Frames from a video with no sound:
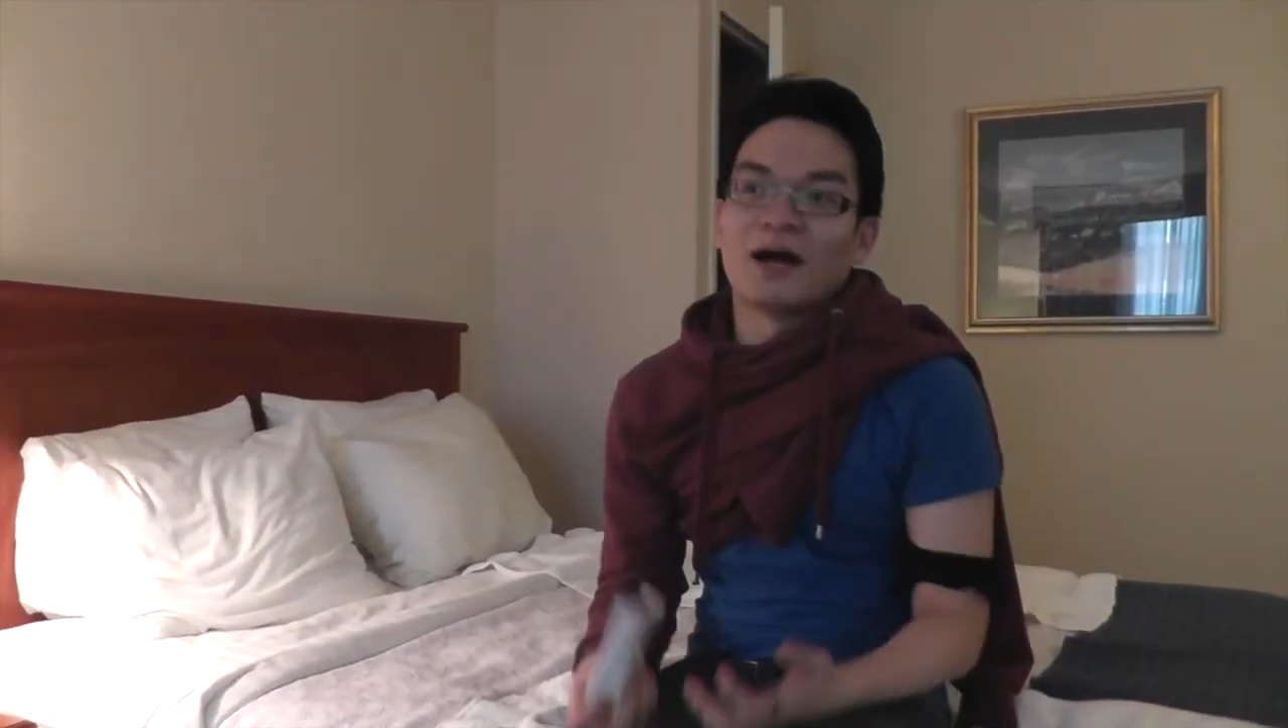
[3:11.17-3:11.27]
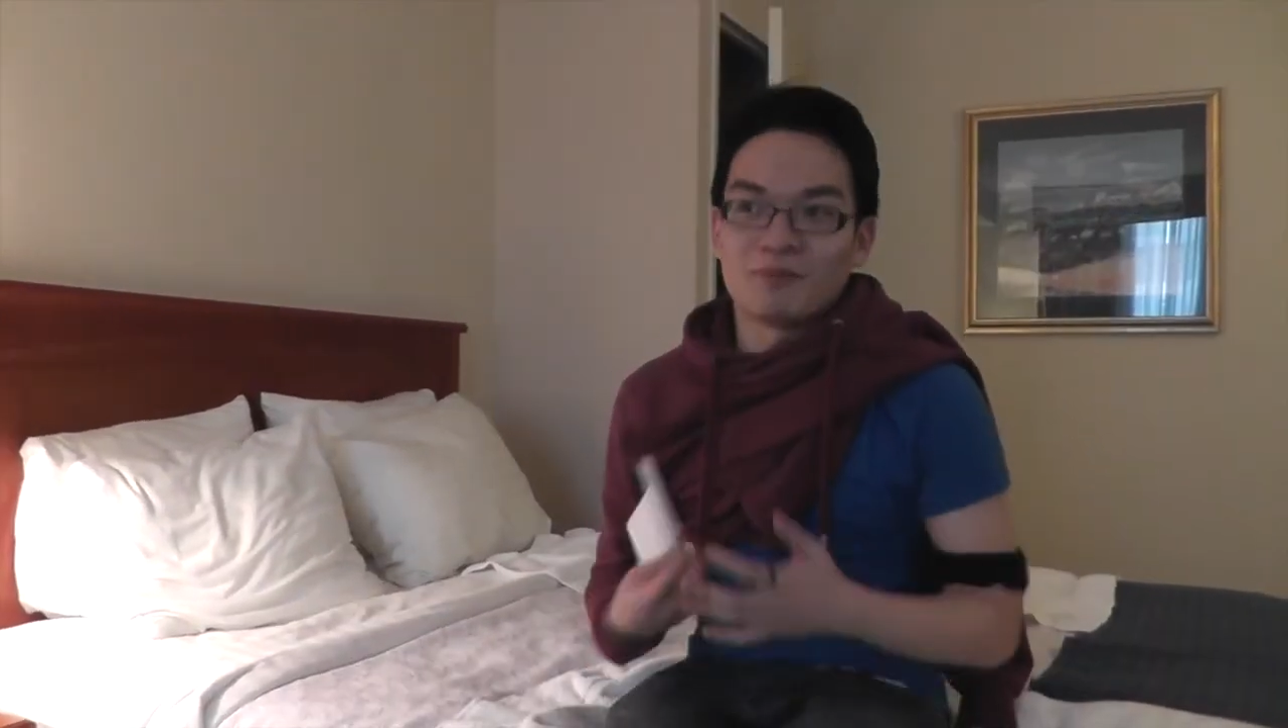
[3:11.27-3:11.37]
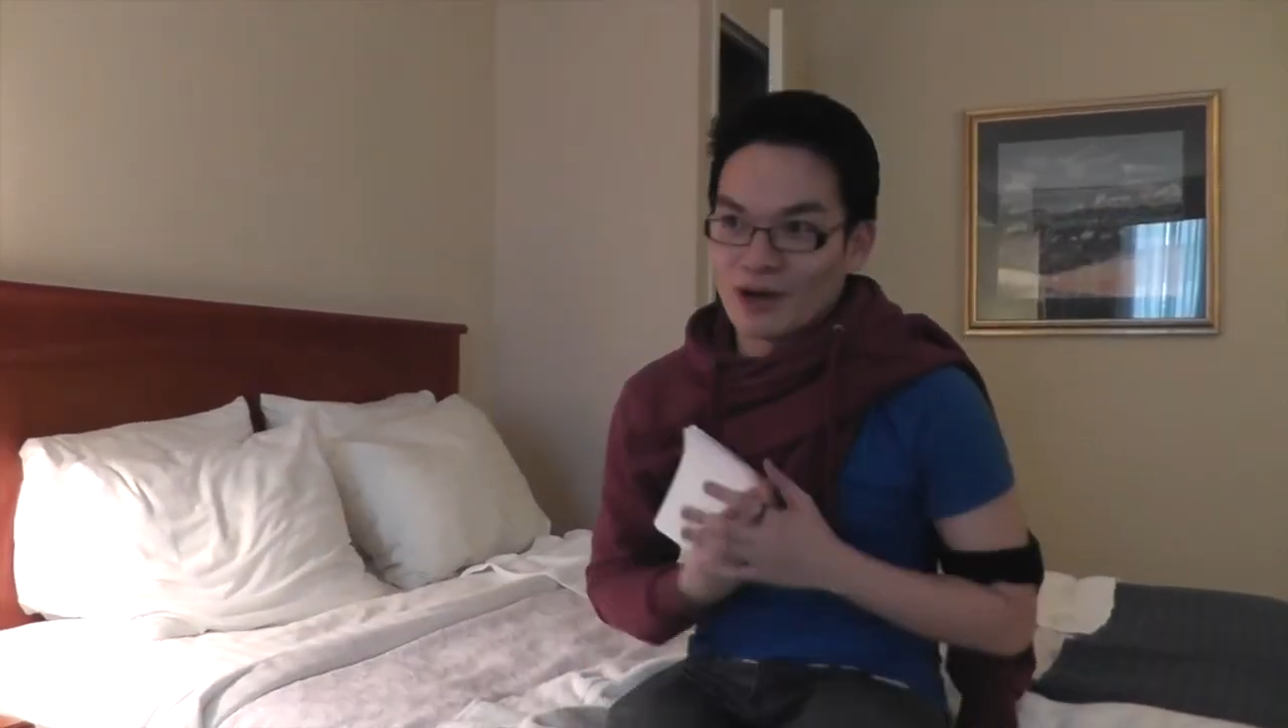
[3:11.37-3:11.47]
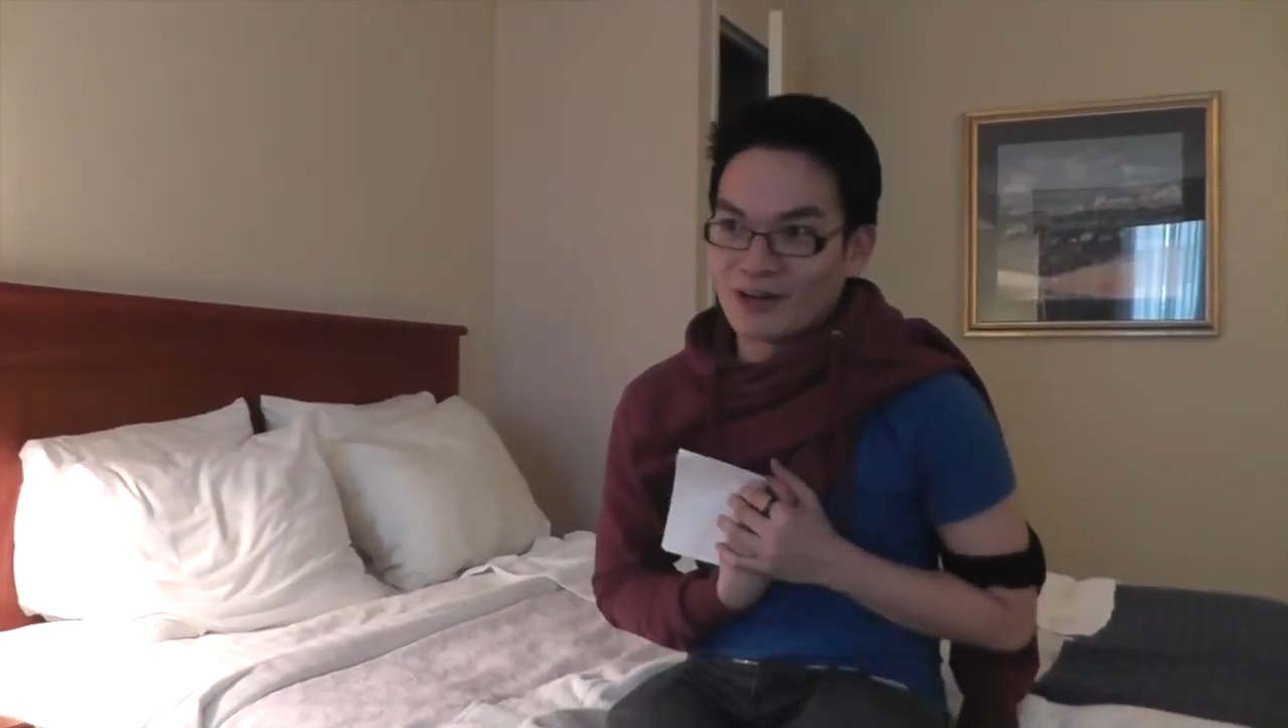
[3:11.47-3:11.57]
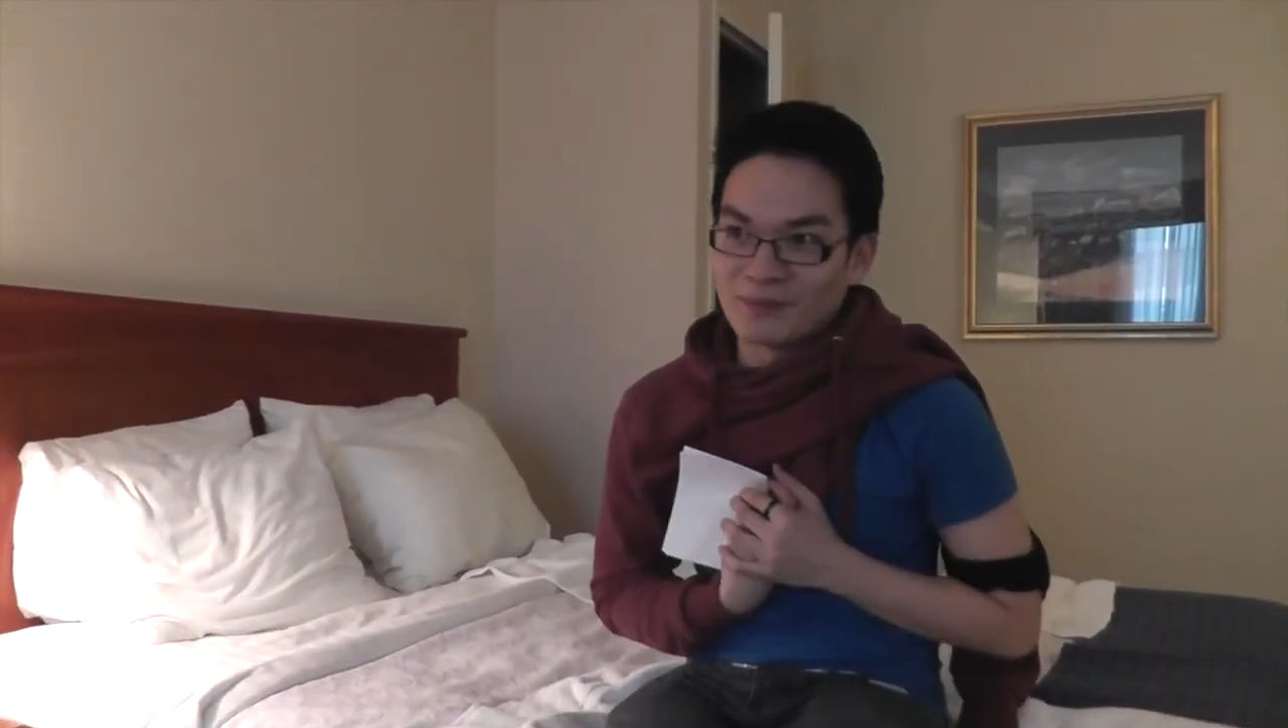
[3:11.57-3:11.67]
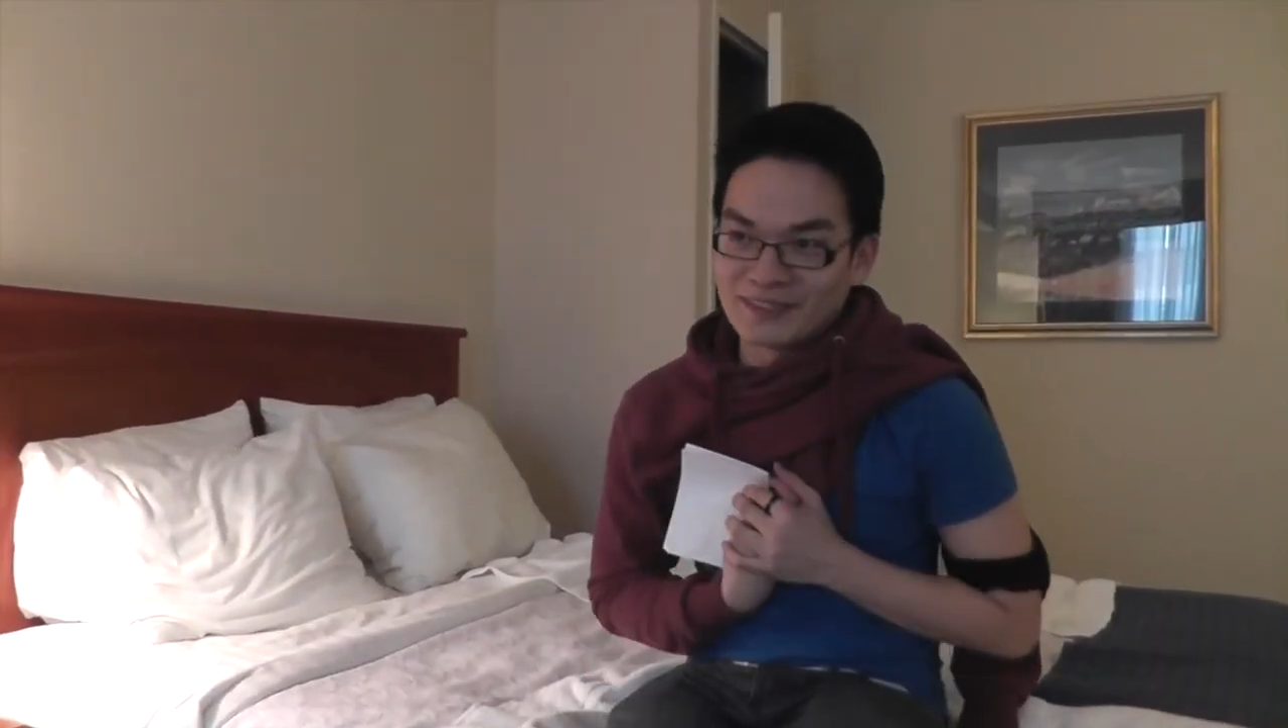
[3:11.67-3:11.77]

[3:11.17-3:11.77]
I'm proud of